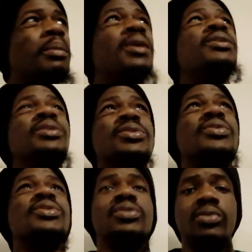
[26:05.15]
My
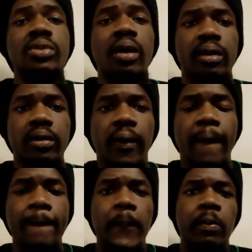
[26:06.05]
universe is so dark.
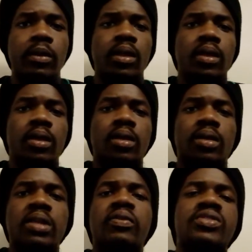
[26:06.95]

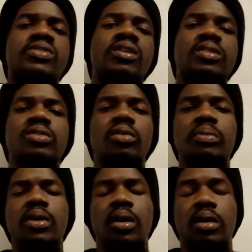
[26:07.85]
Leave your starting
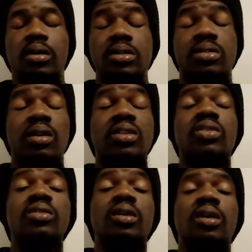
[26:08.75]
11s
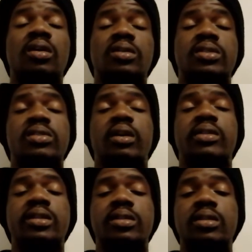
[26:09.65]

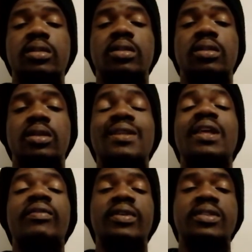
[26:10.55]
in
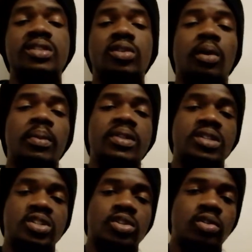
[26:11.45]
the comment
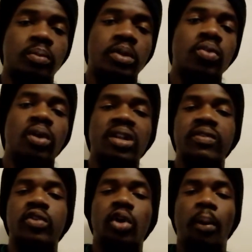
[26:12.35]
section down below and
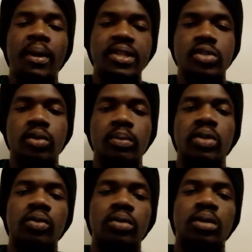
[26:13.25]
leave your comments down
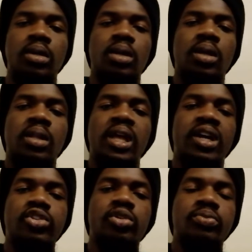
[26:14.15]
below.
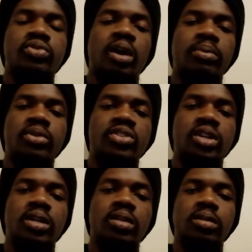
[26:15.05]
Like and subscribe to the
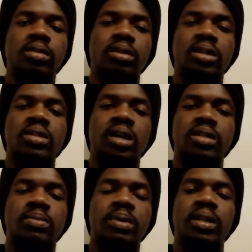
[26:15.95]
channel. Hit
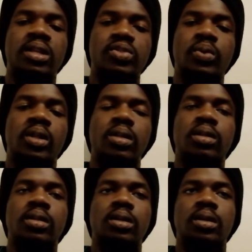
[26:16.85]
that bell as well.